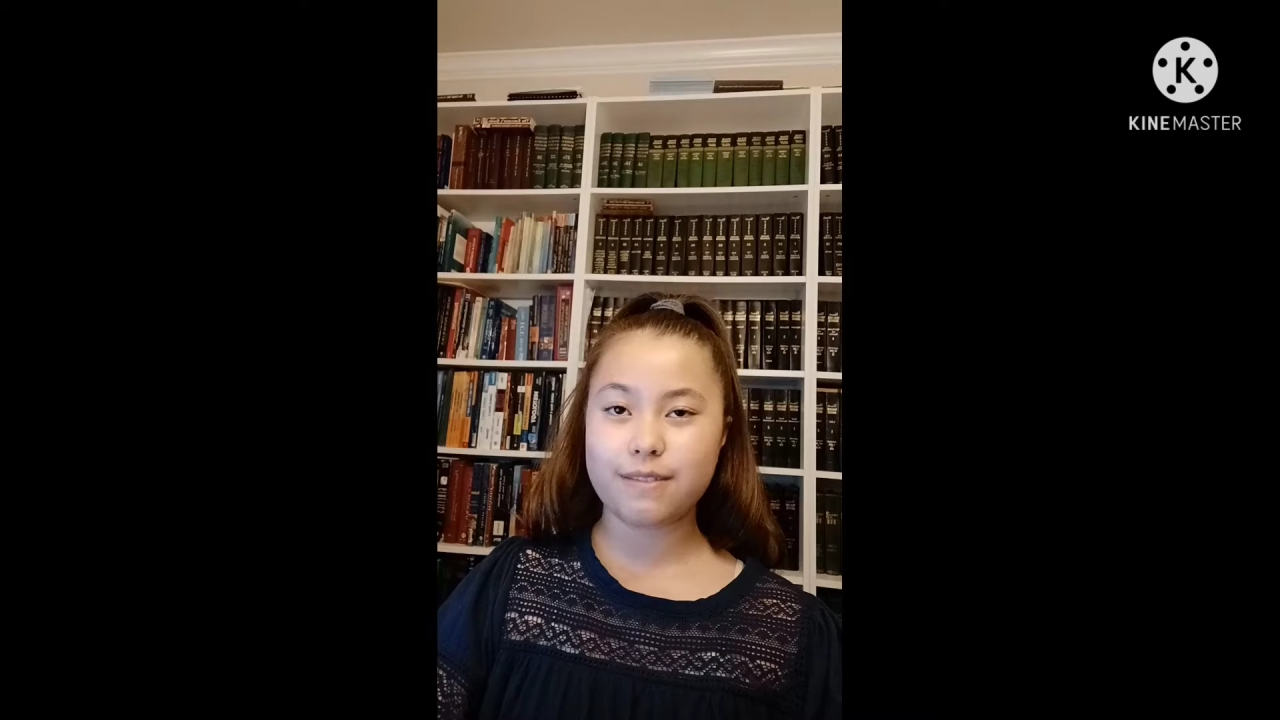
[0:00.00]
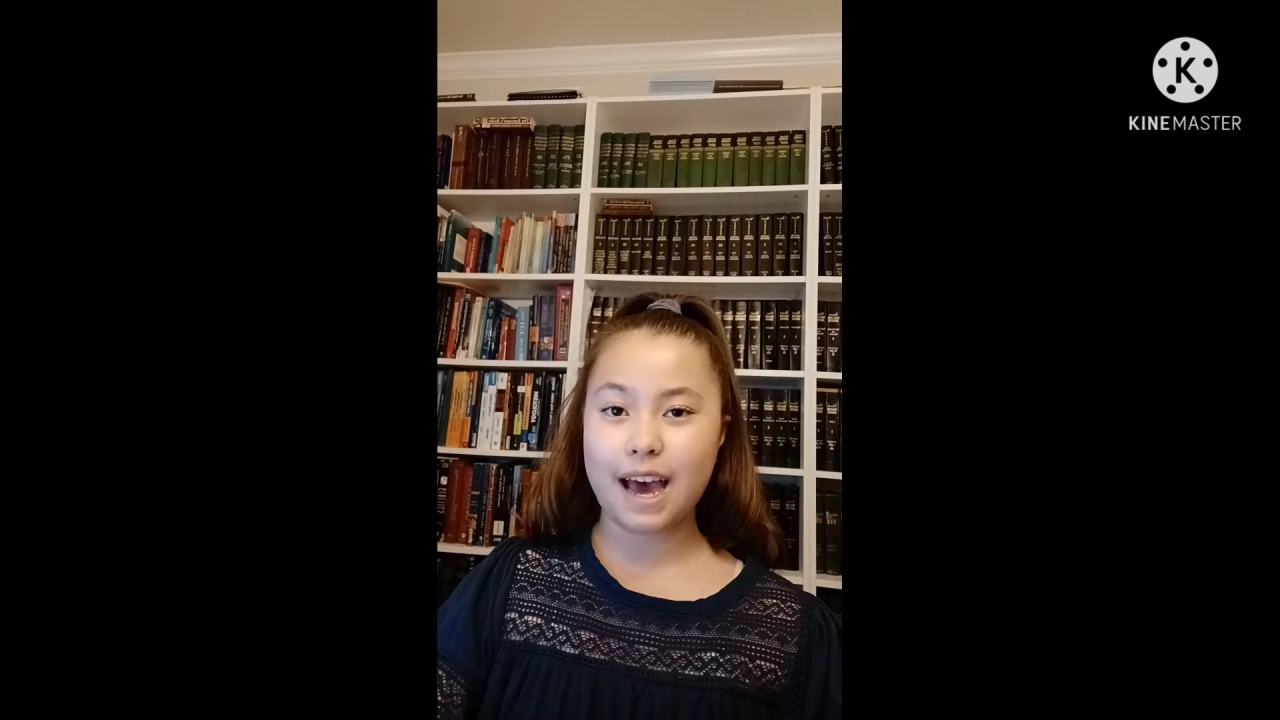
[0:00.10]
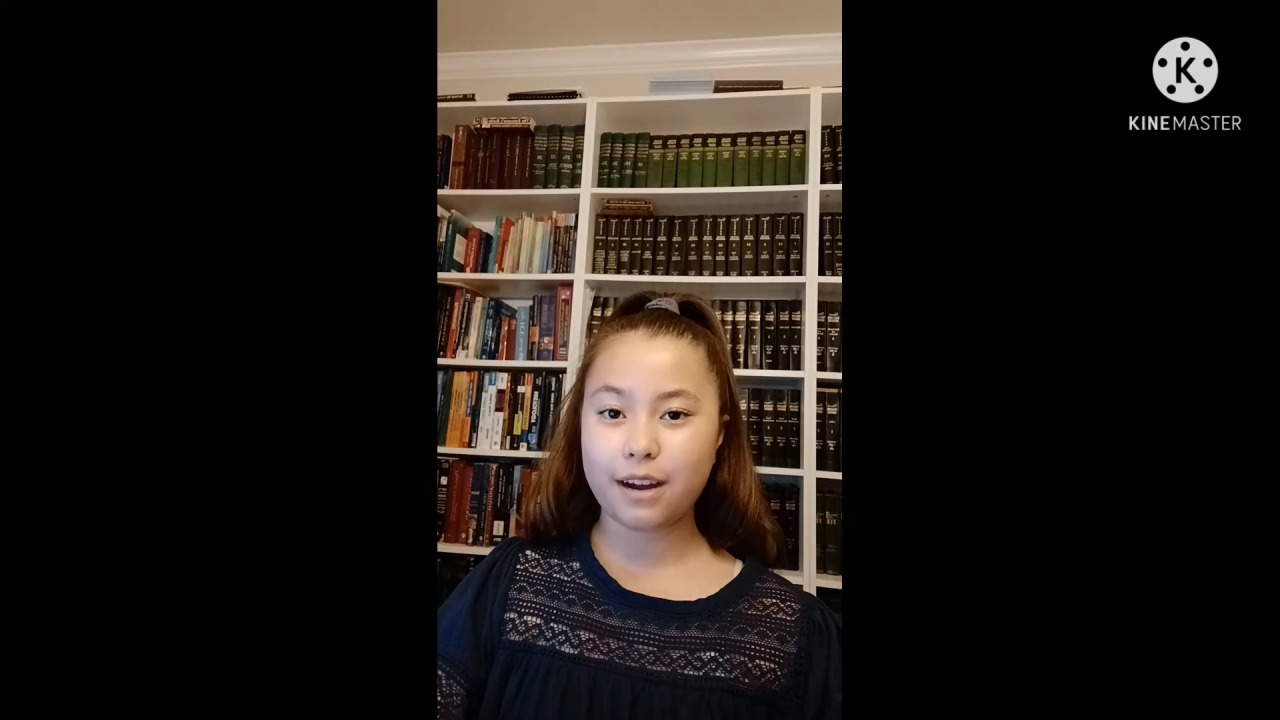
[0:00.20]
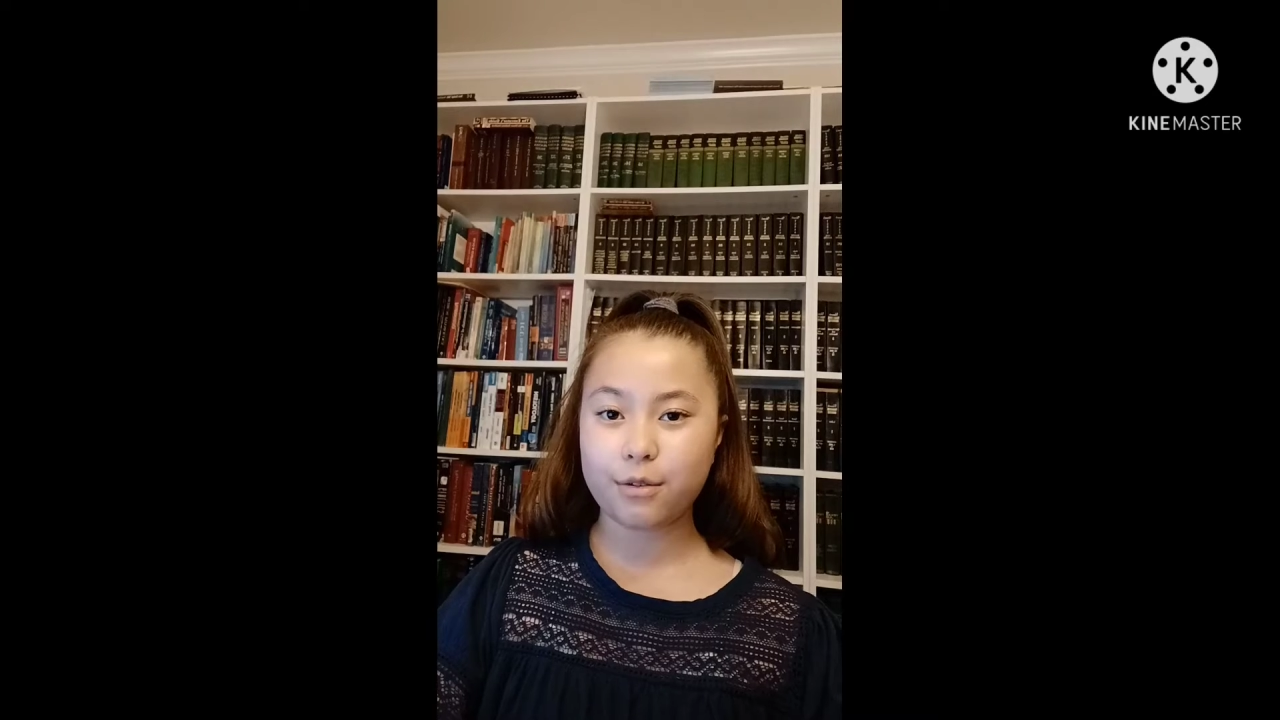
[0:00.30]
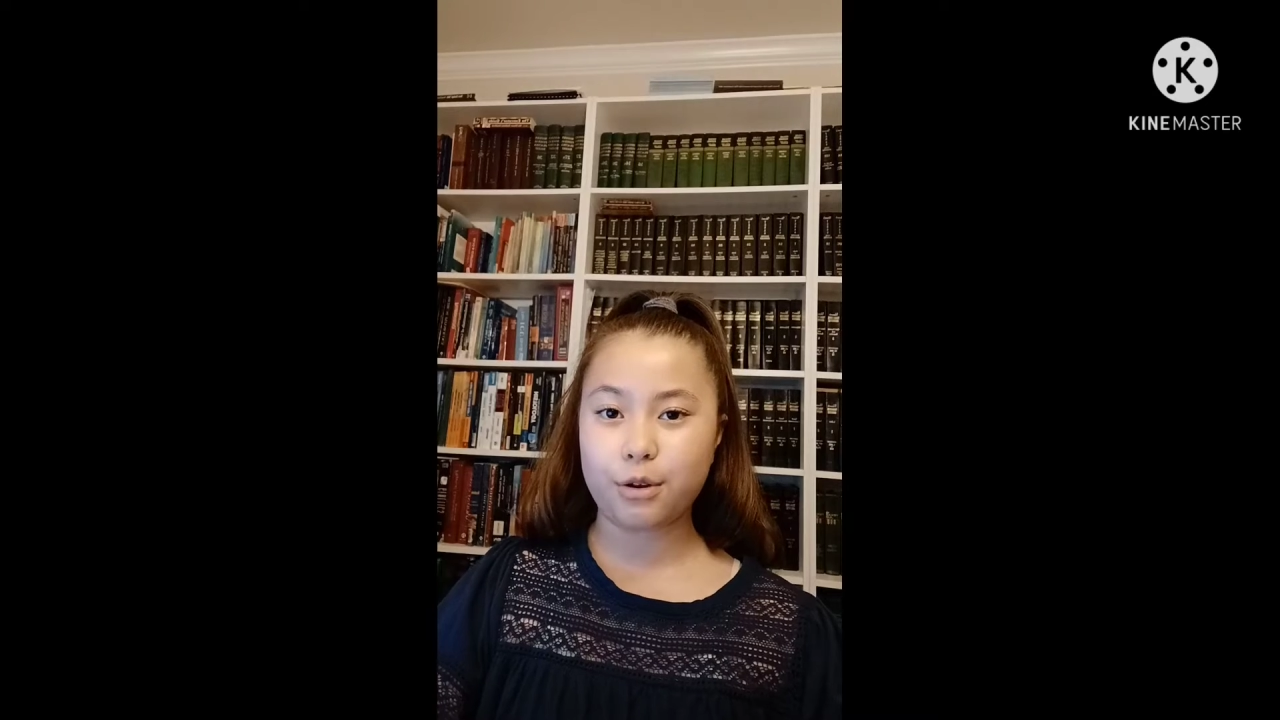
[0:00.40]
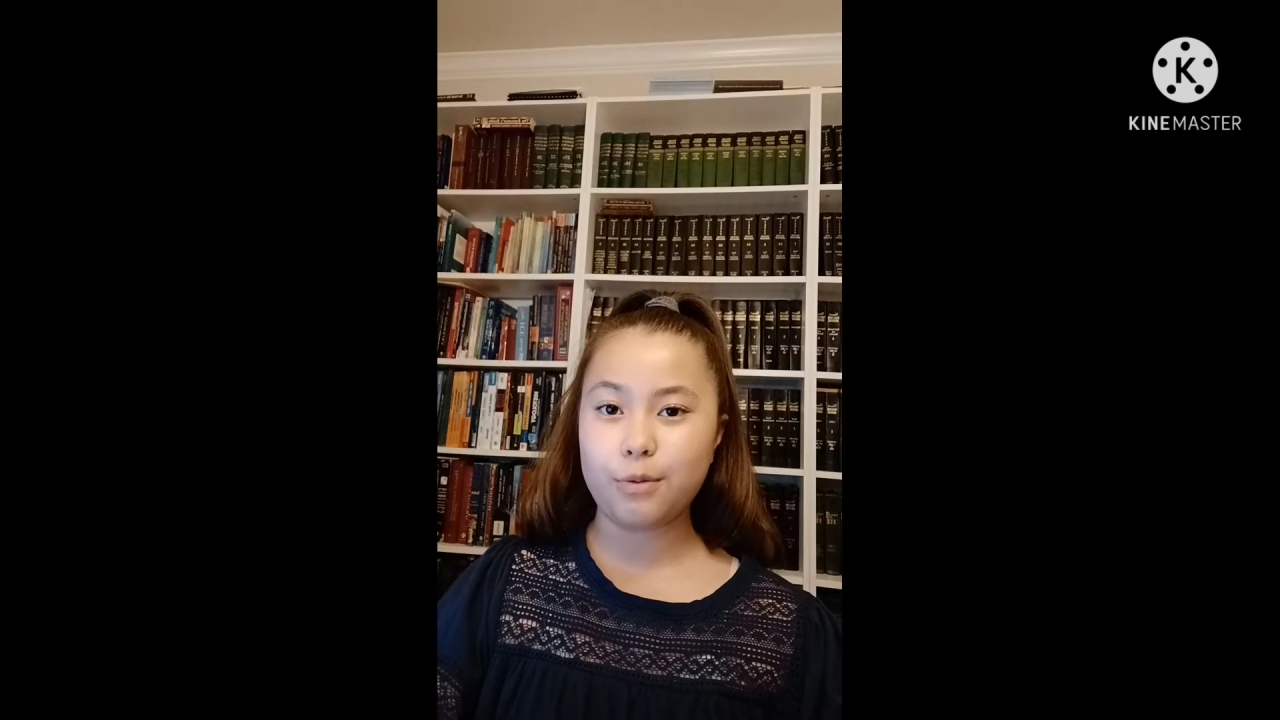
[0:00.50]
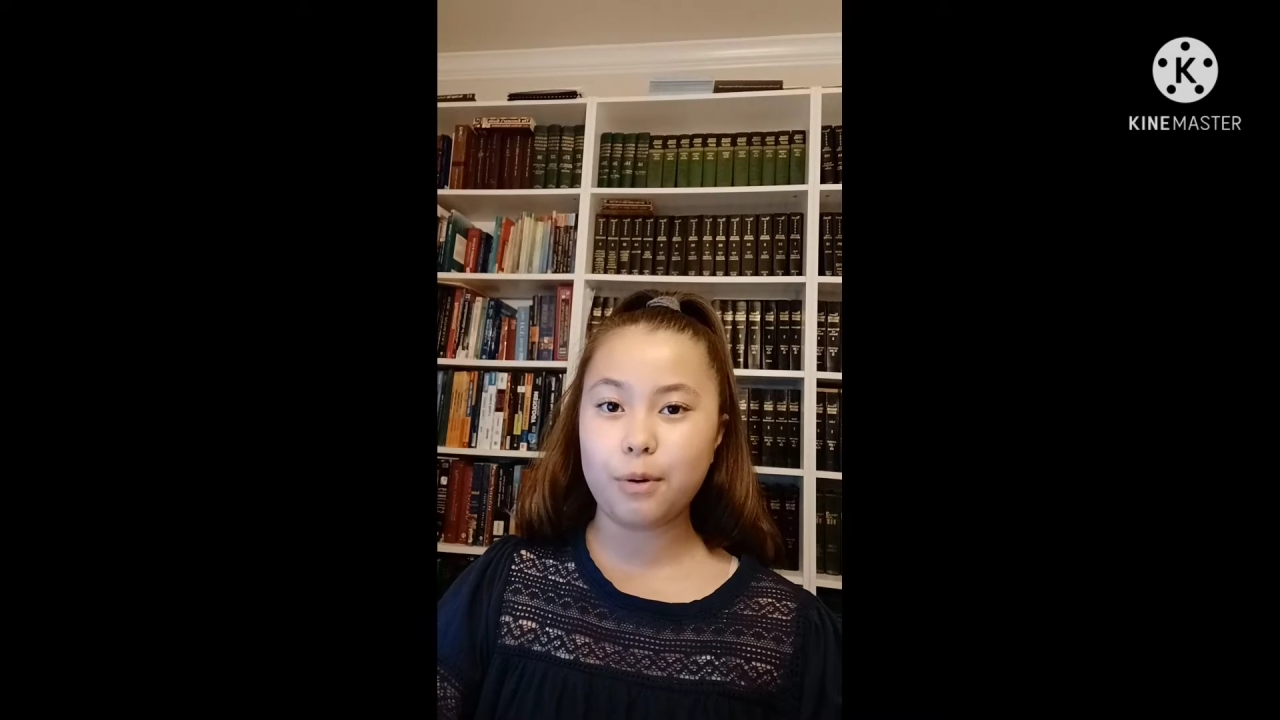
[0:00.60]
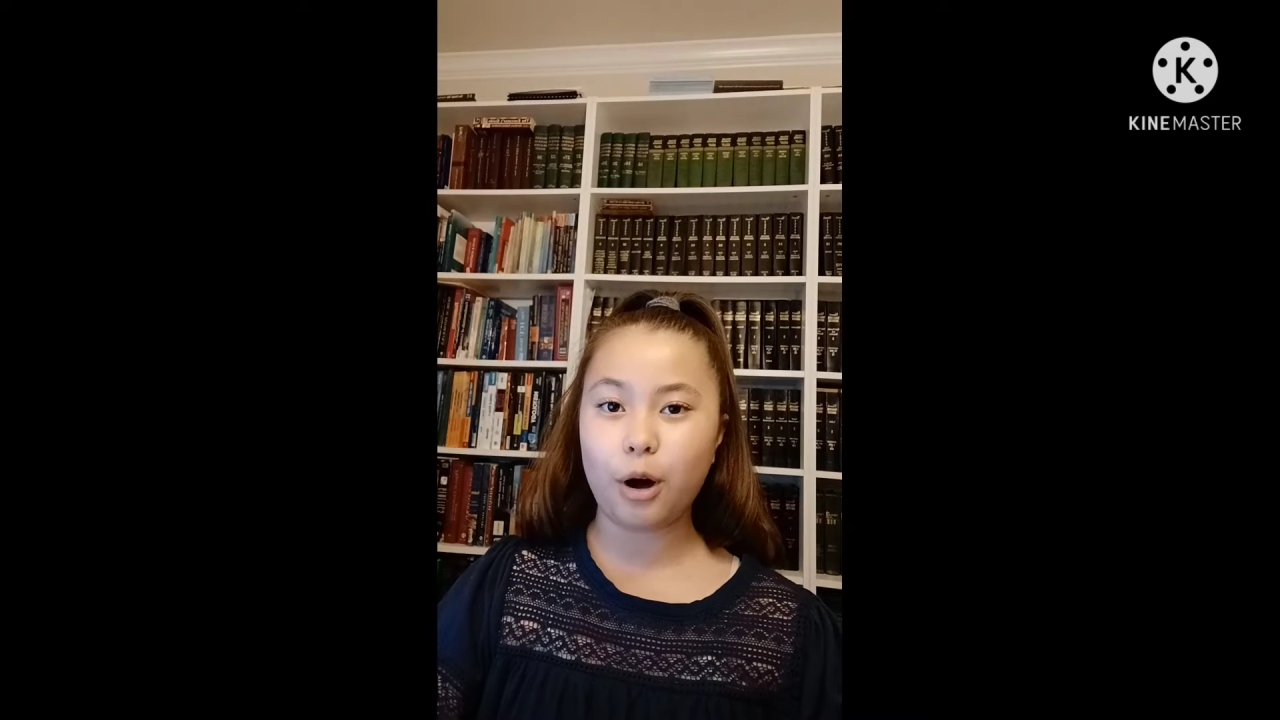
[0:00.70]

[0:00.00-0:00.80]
that group,